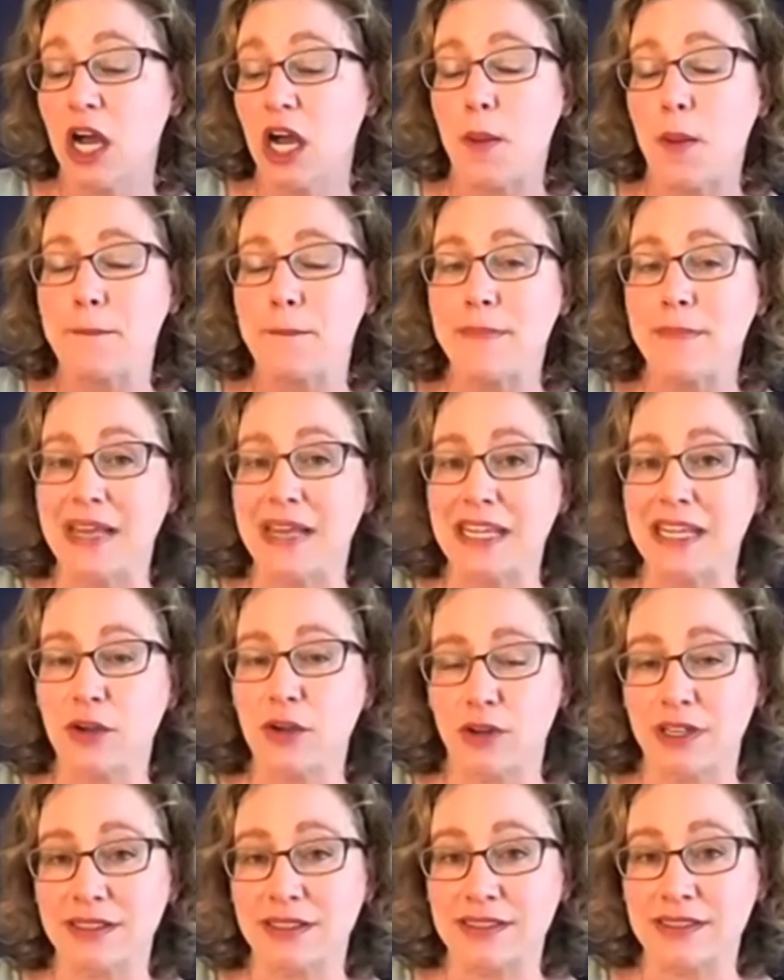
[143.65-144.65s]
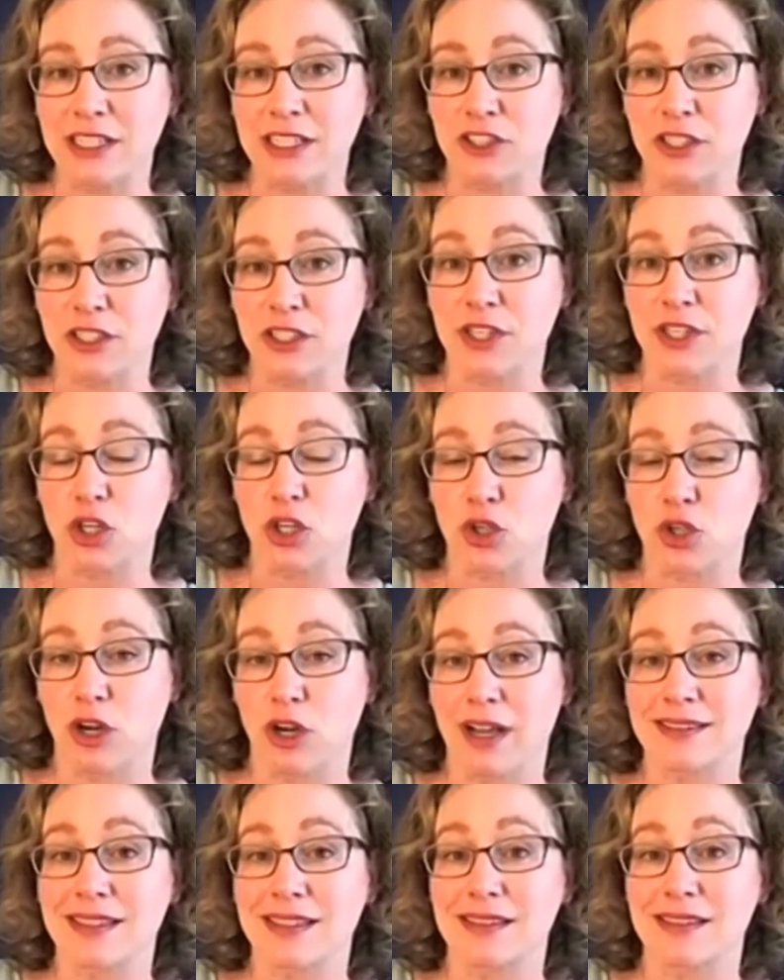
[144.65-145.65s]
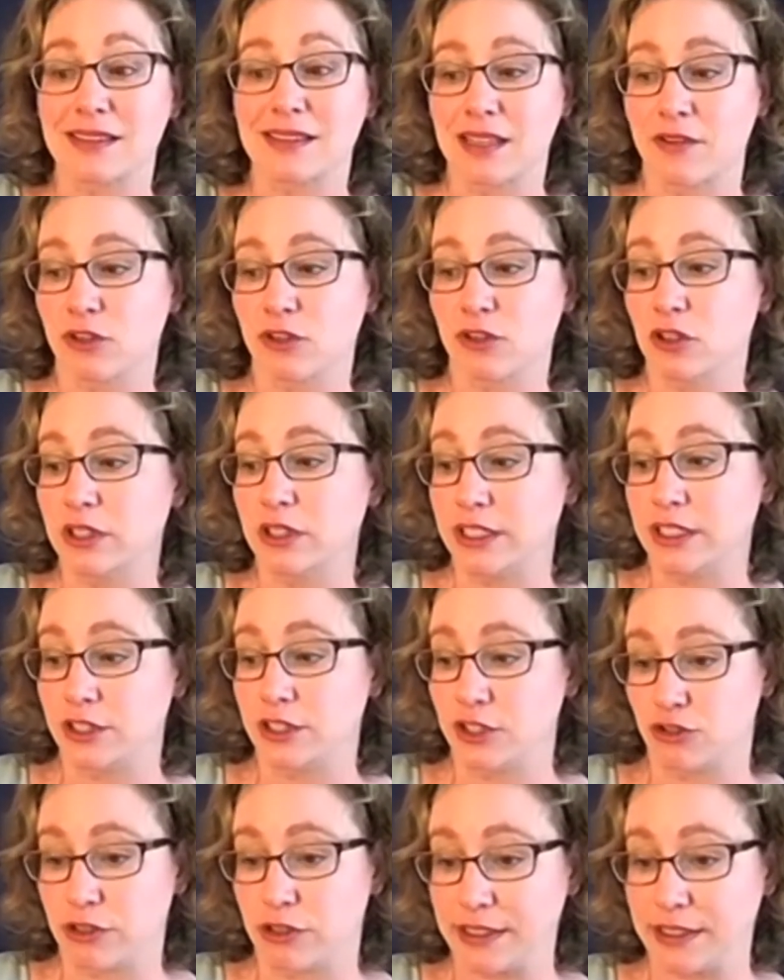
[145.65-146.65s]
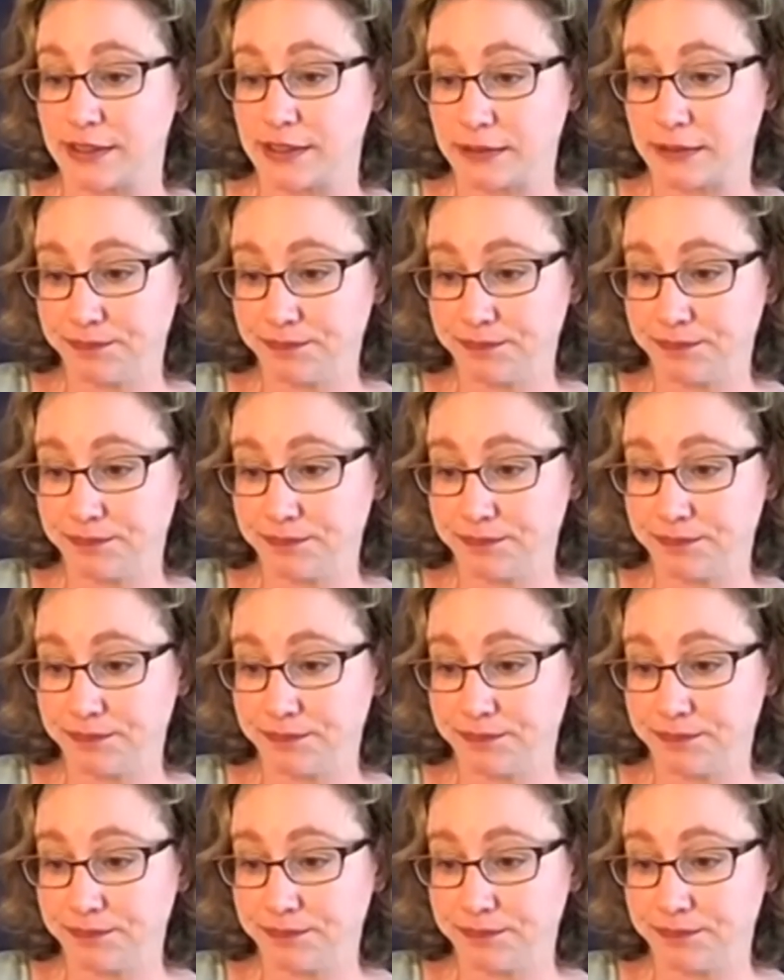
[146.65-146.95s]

many organizations across several industries.